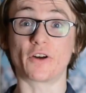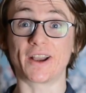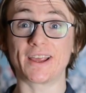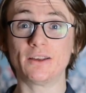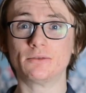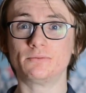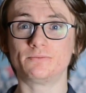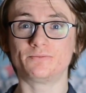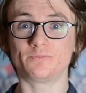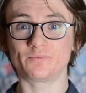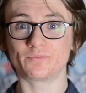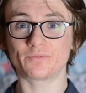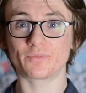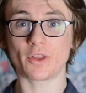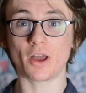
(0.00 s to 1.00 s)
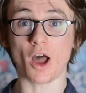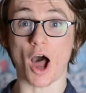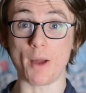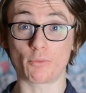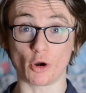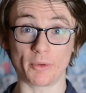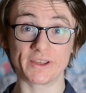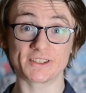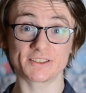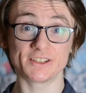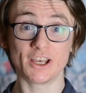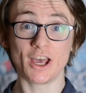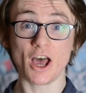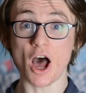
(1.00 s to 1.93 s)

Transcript: funny, I promise.